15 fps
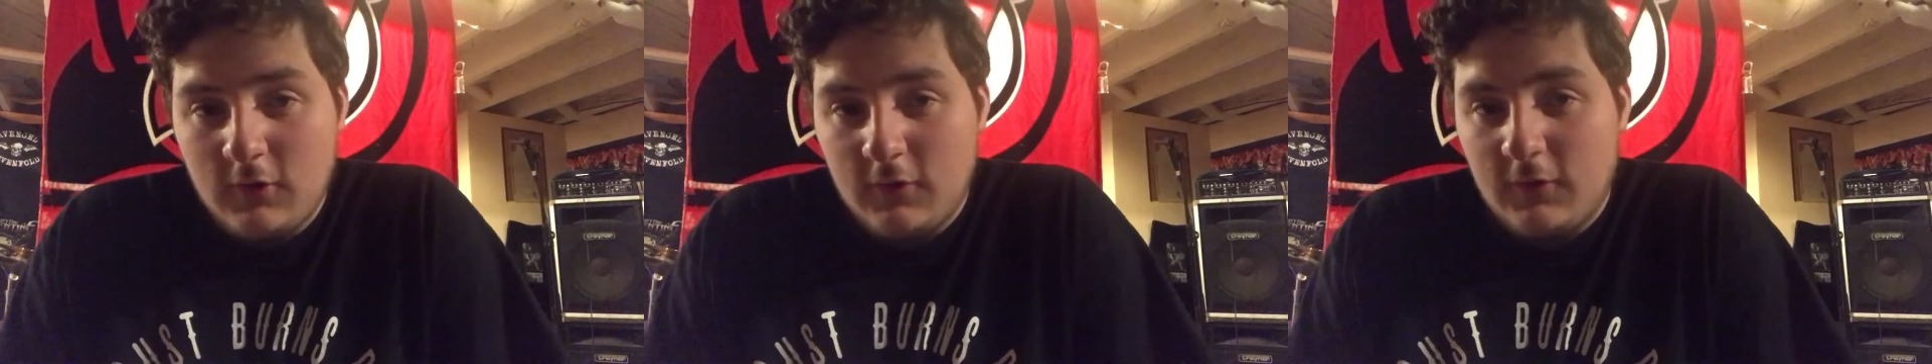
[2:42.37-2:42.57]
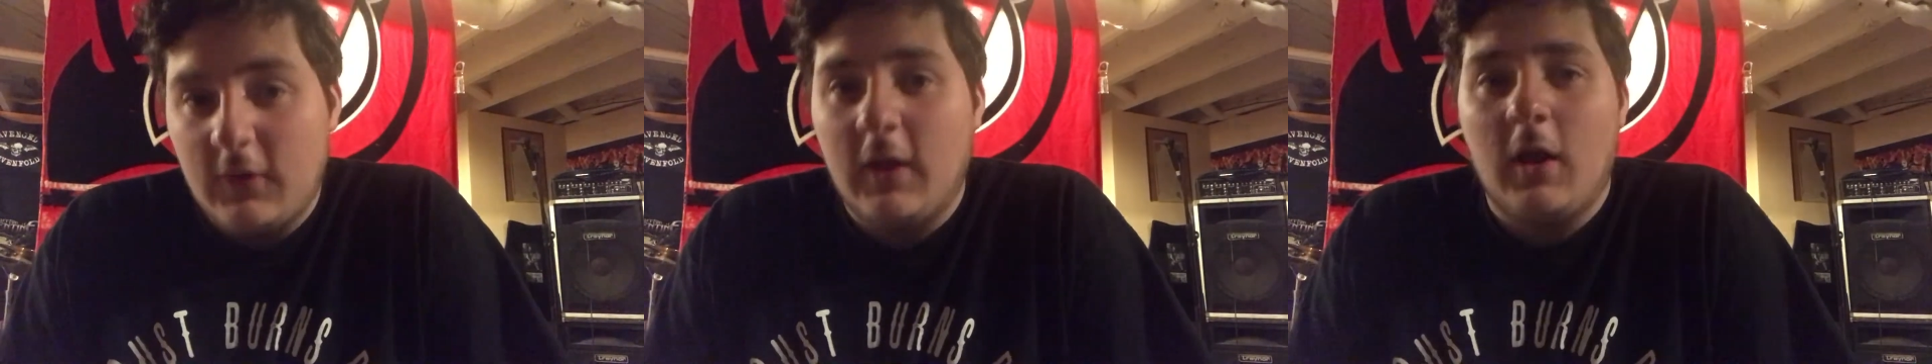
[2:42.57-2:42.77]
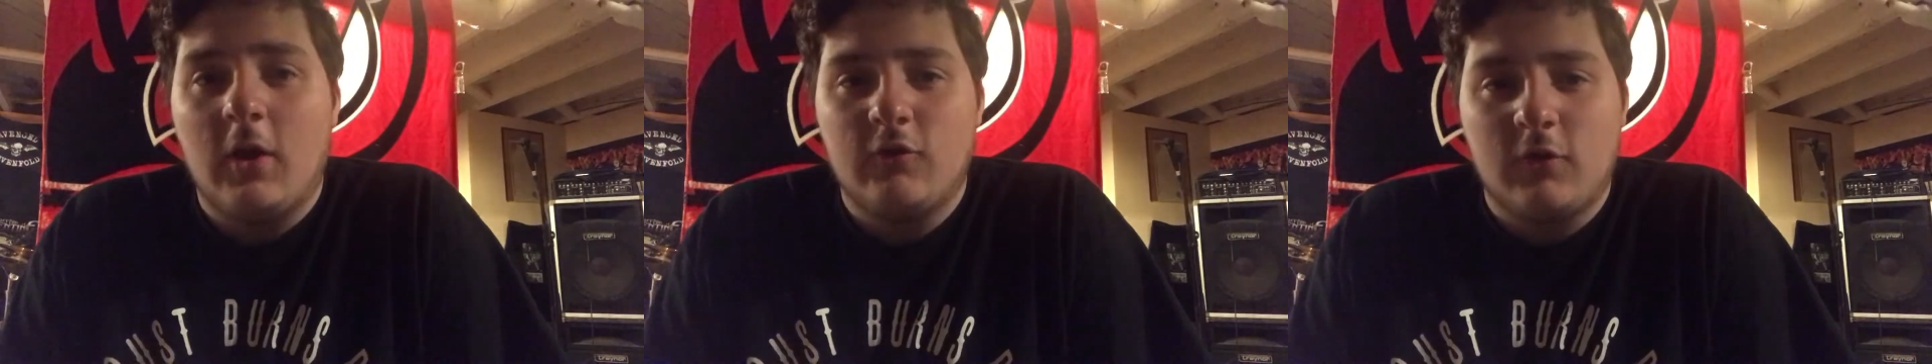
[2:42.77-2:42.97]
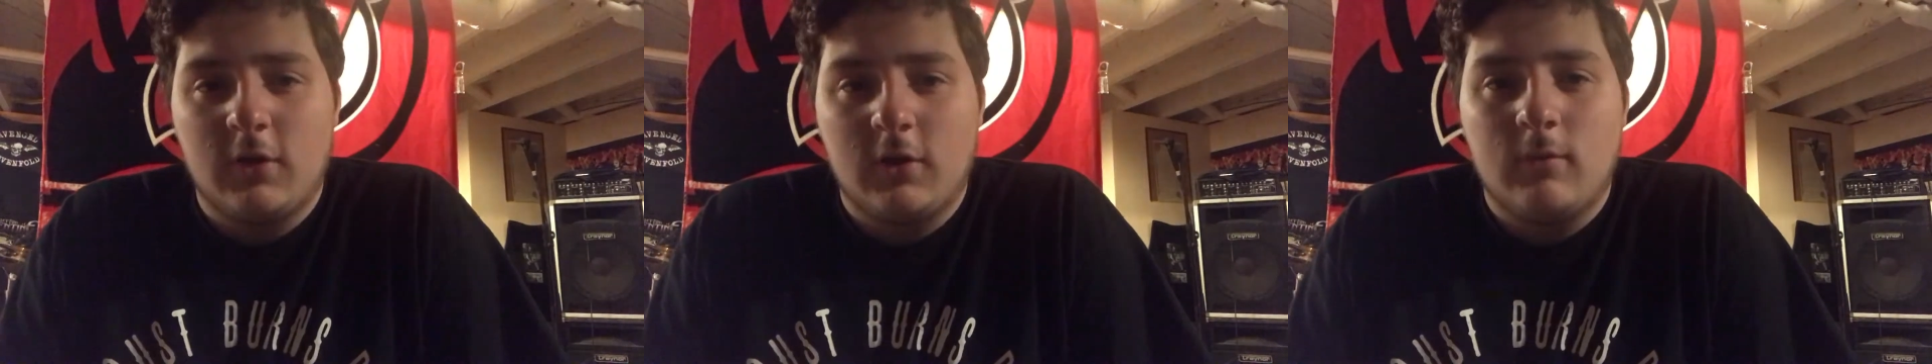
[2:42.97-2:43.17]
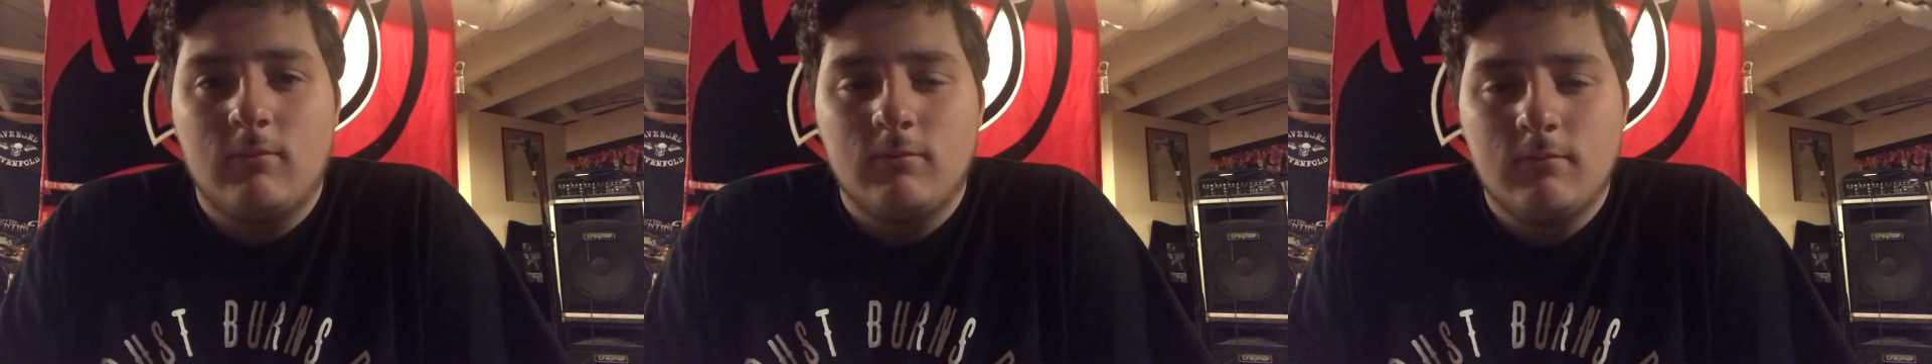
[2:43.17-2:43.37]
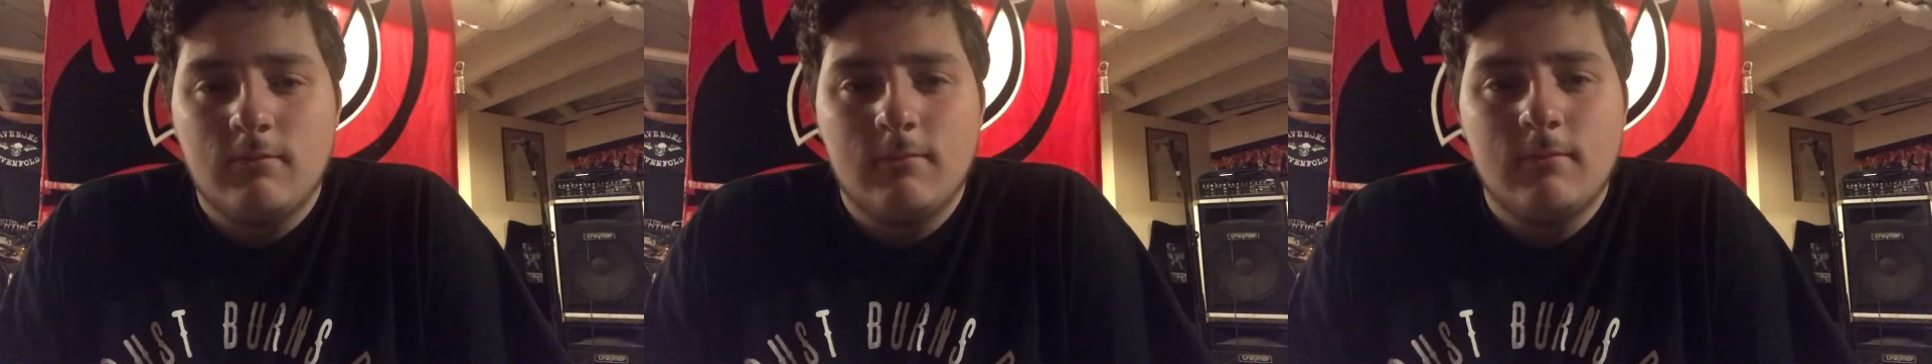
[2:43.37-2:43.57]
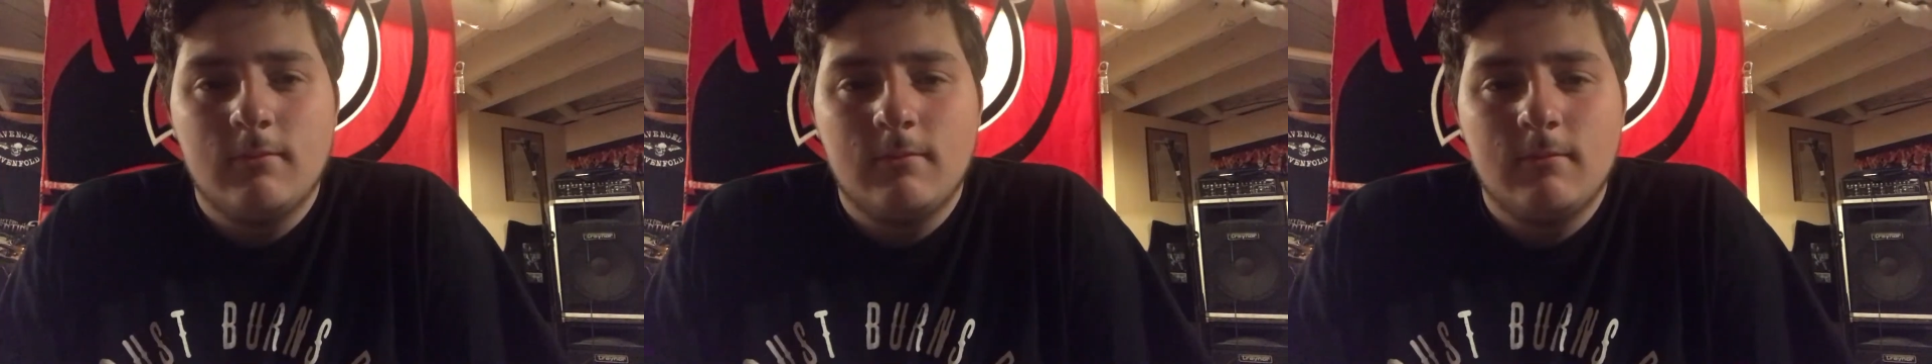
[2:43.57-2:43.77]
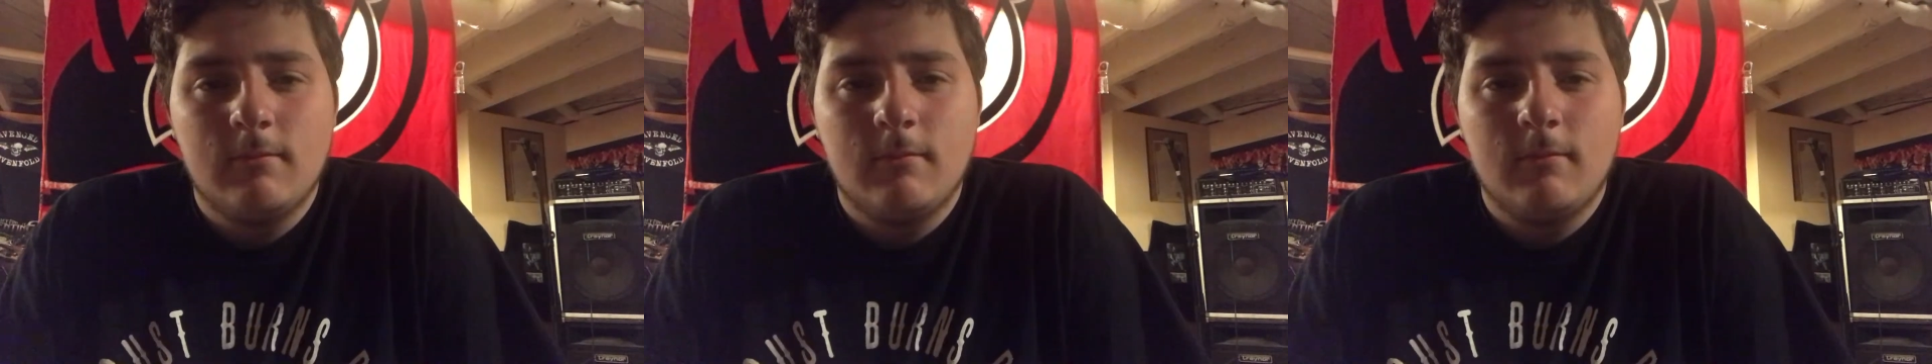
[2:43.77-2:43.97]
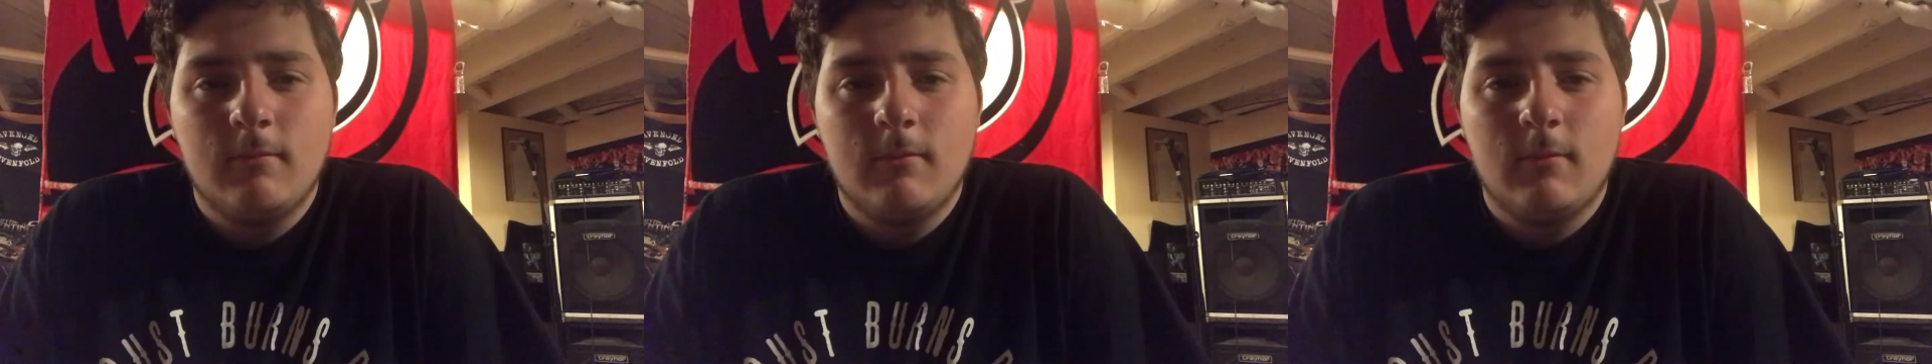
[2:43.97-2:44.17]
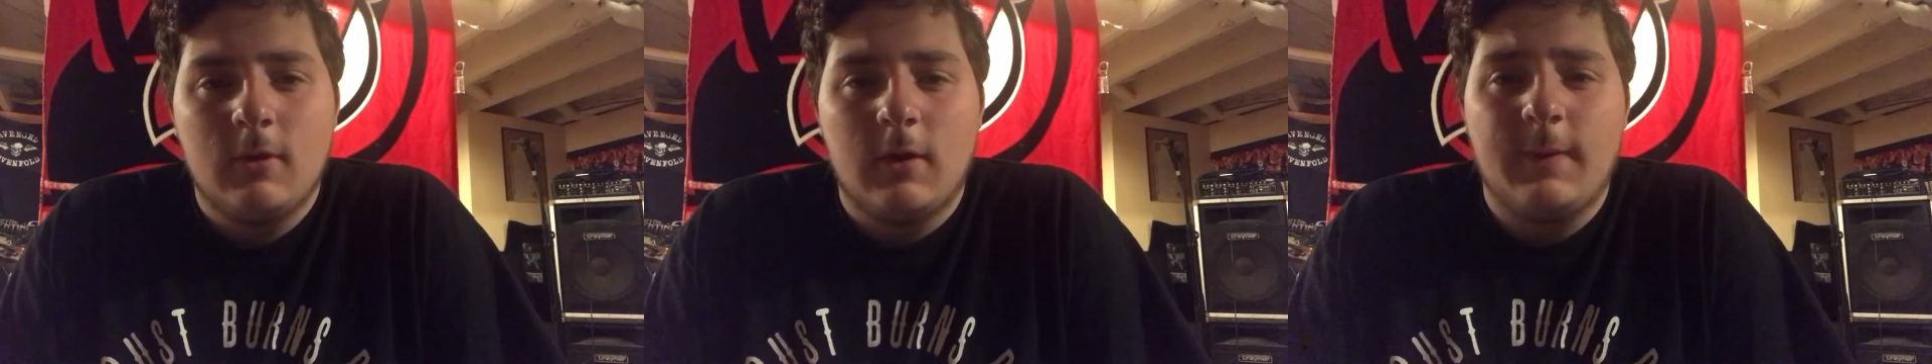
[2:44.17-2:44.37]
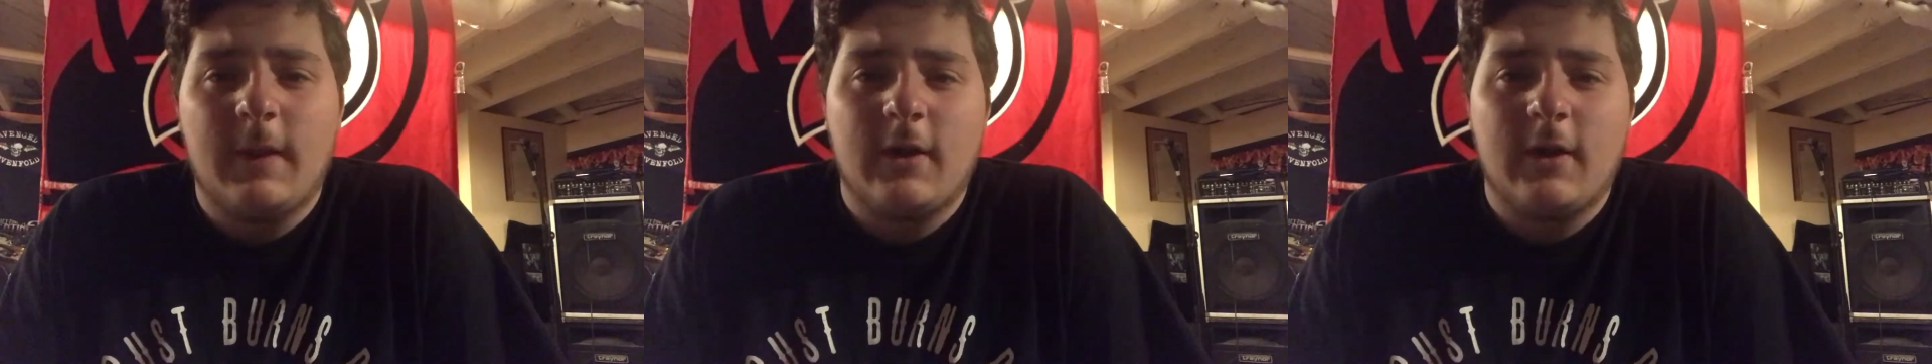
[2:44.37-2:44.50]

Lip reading: Stay hydrated. And